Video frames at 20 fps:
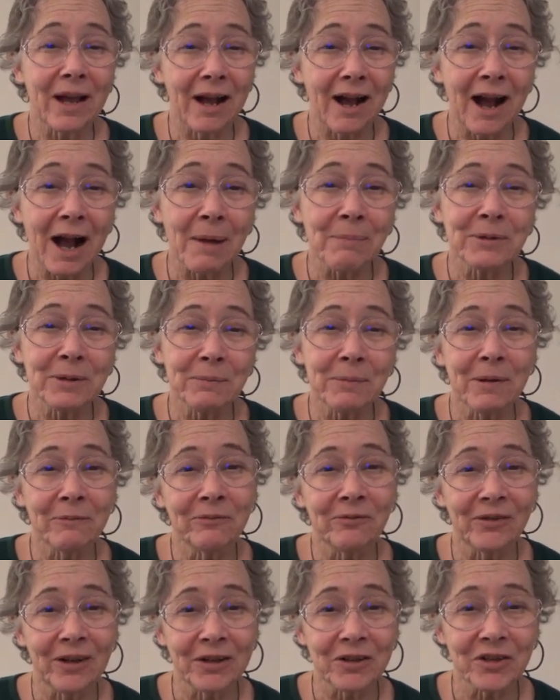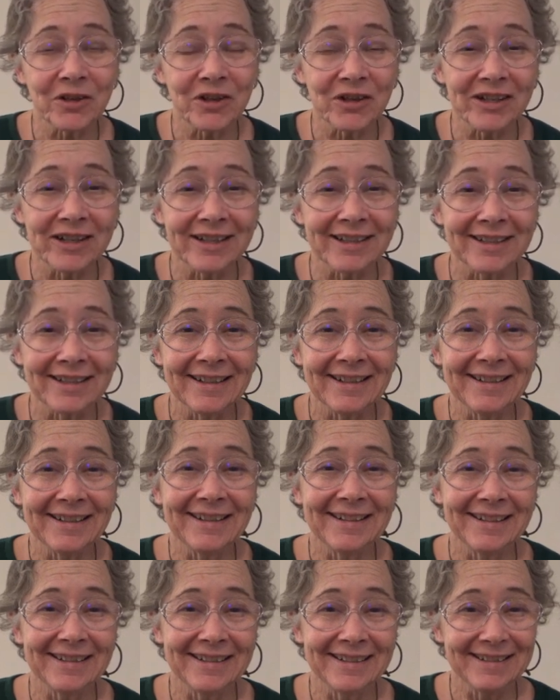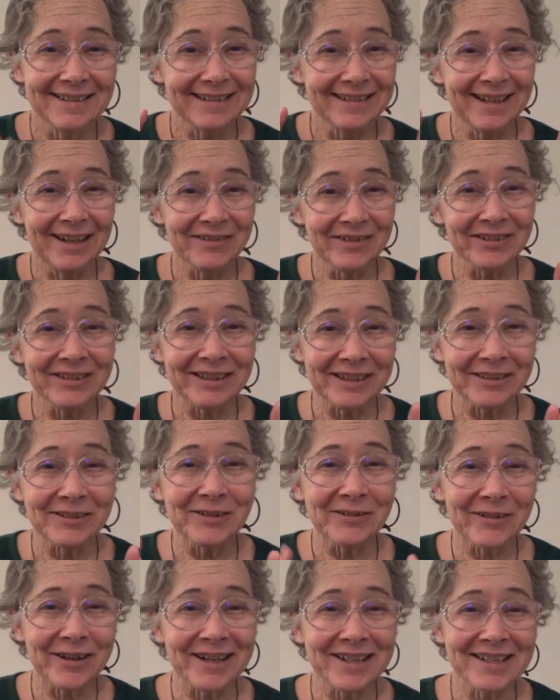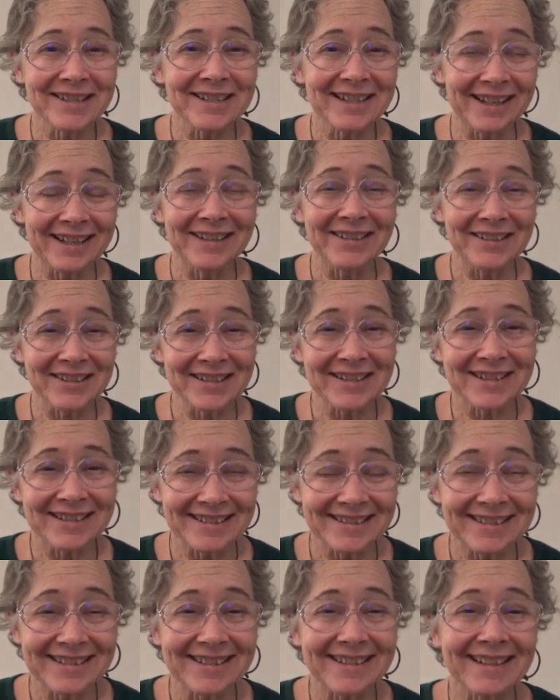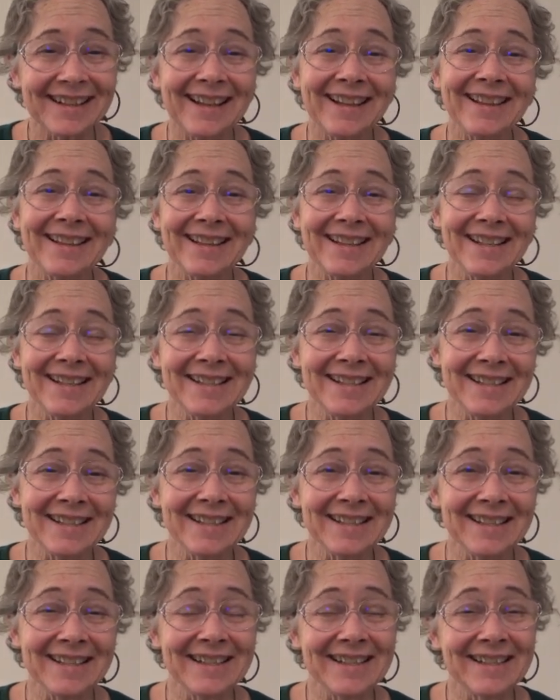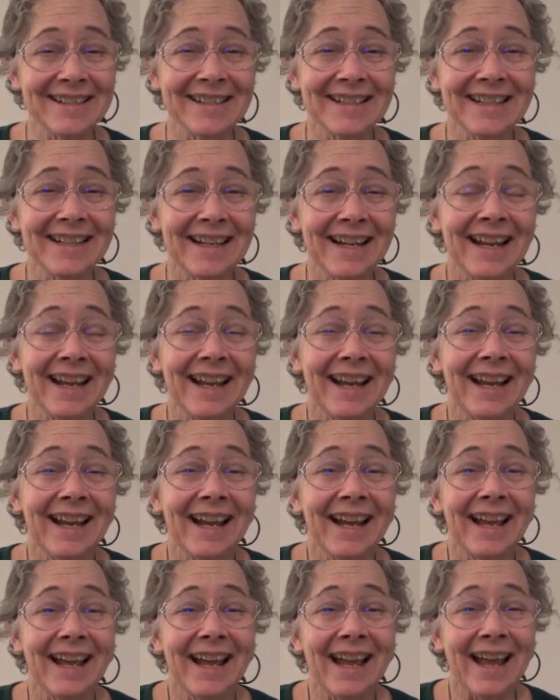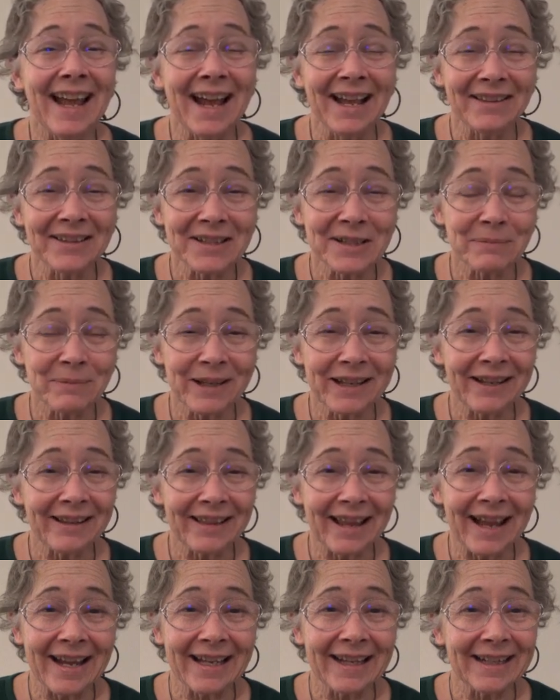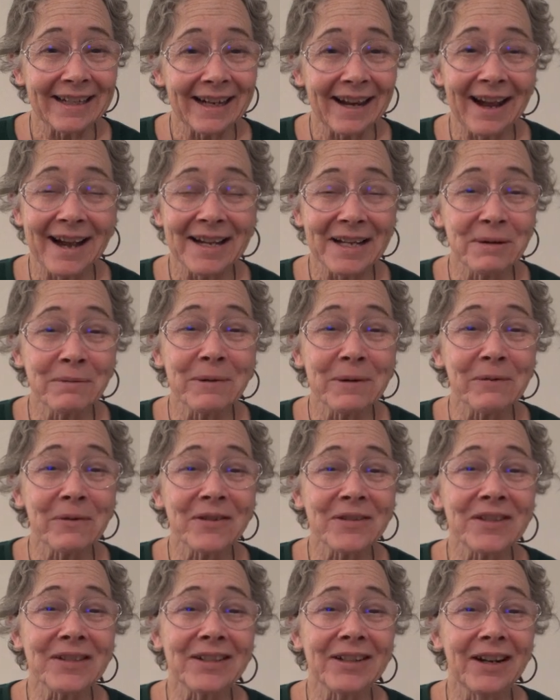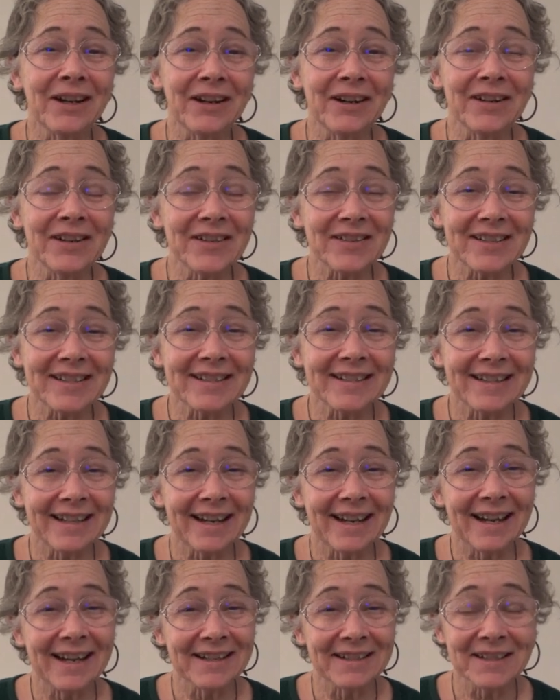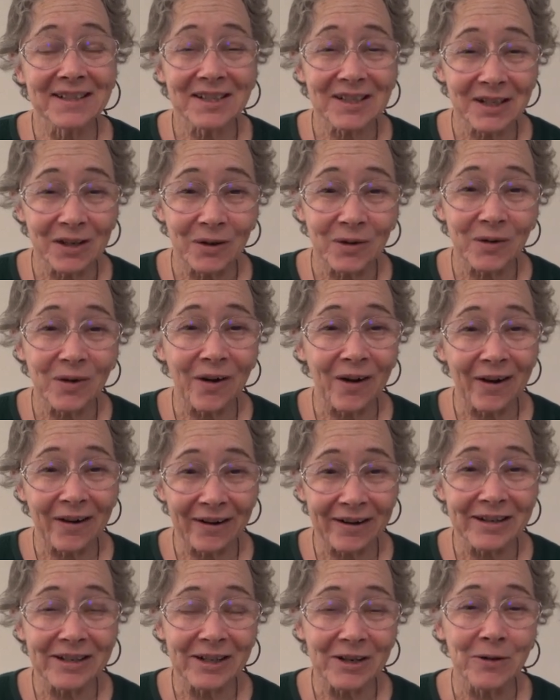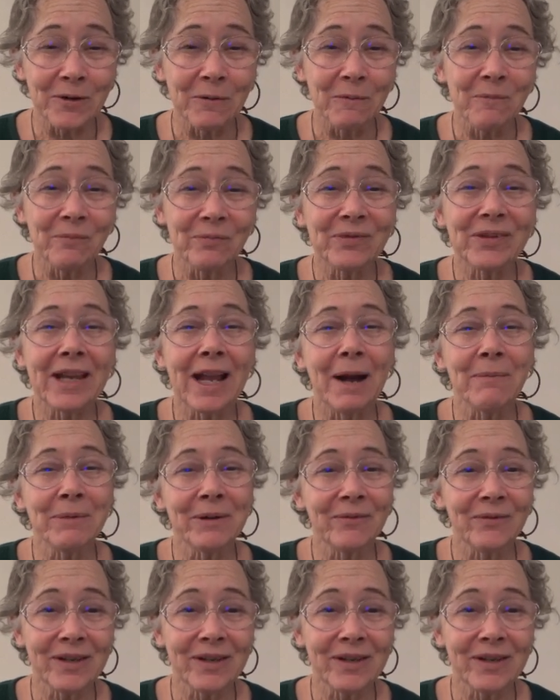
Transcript: optimum function of the little gray cells. This is Alice B. Clagett. I am of the stars, and so are you. Come and